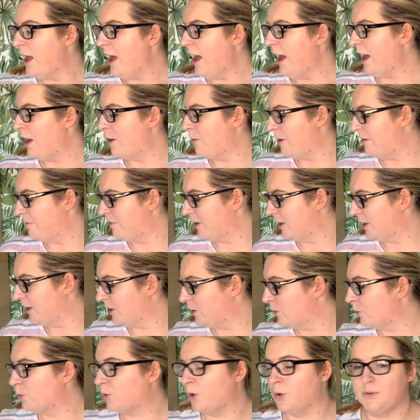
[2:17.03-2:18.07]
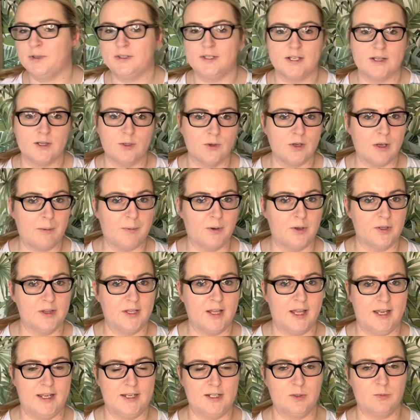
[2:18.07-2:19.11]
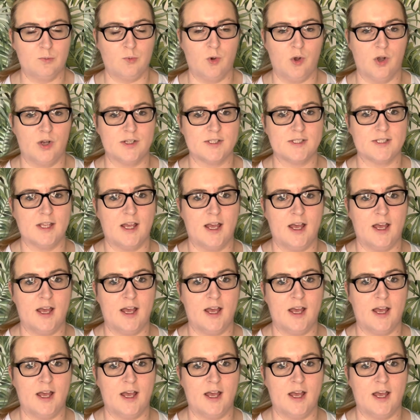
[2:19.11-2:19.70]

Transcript: However, what we did look up online was